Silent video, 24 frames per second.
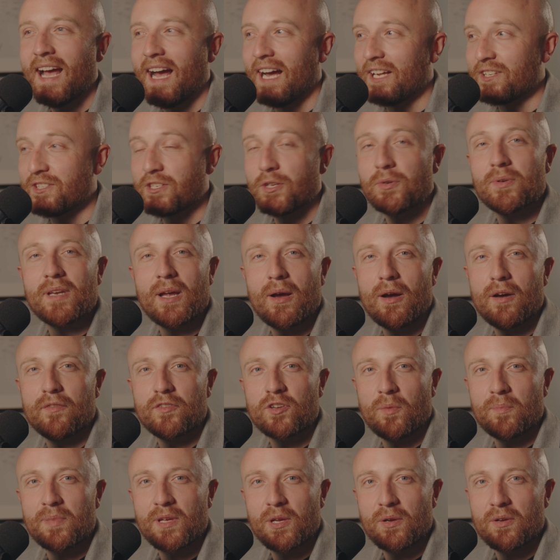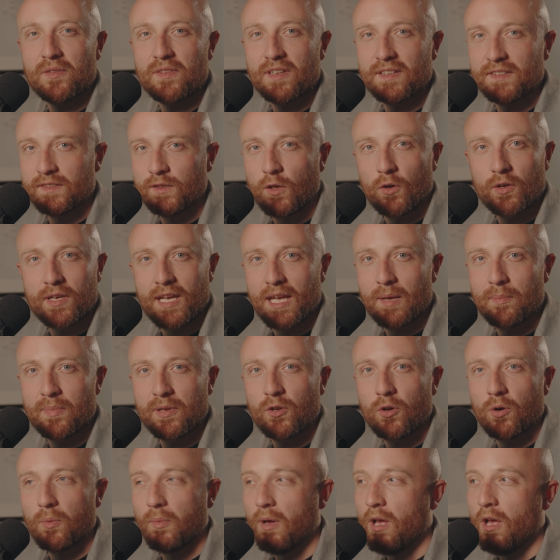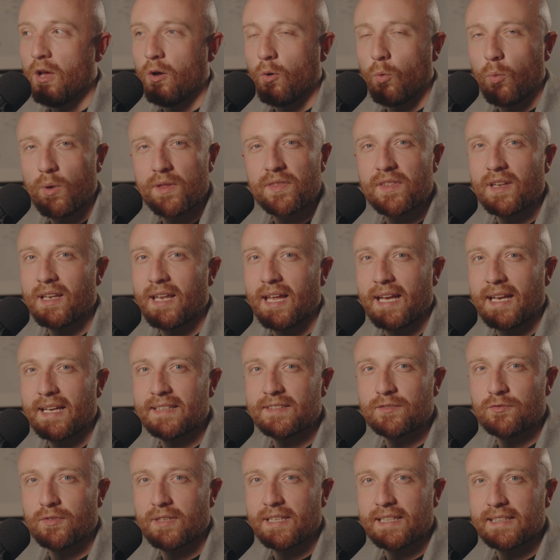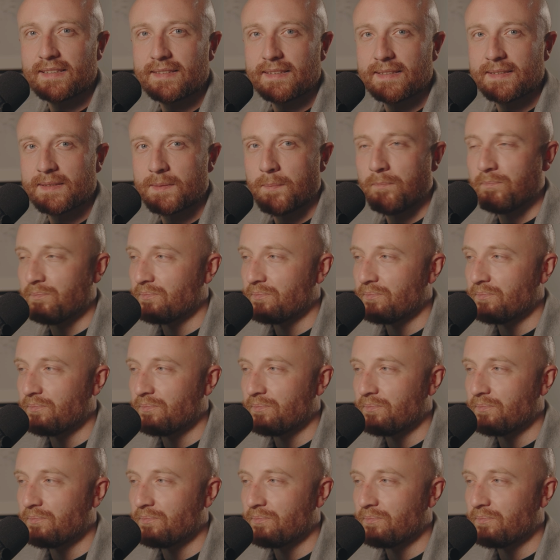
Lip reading: I do now have a computer that's not keeping up with the latest releases.